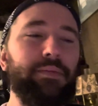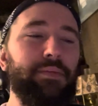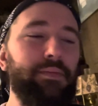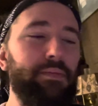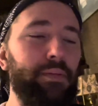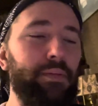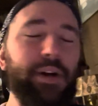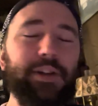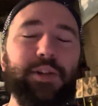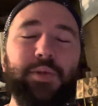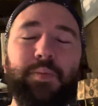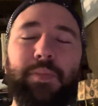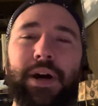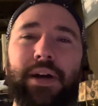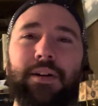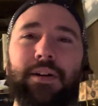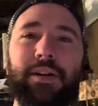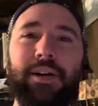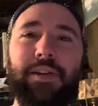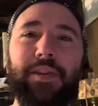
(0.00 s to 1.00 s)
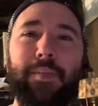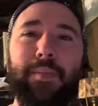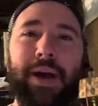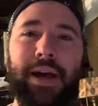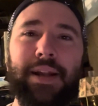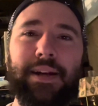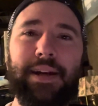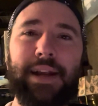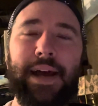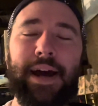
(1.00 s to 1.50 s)
Much better on the
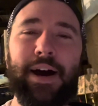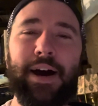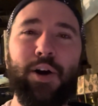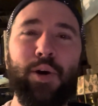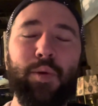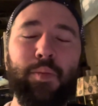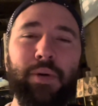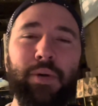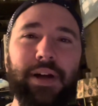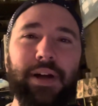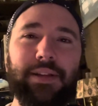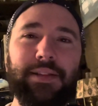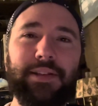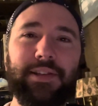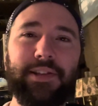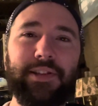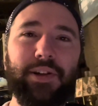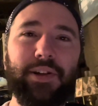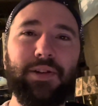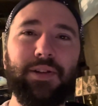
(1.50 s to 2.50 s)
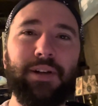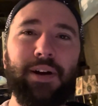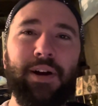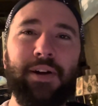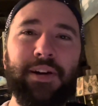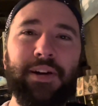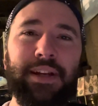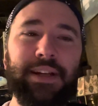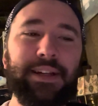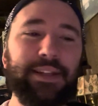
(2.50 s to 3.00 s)
mend now, but it's still
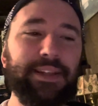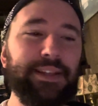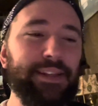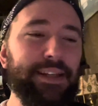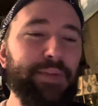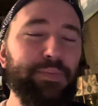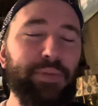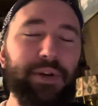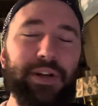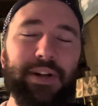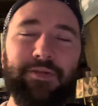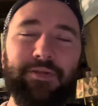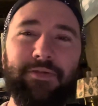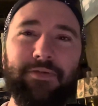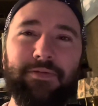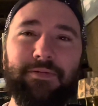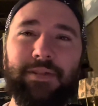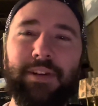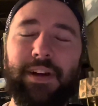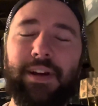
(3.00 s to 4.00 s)
hard to get sleep, and I've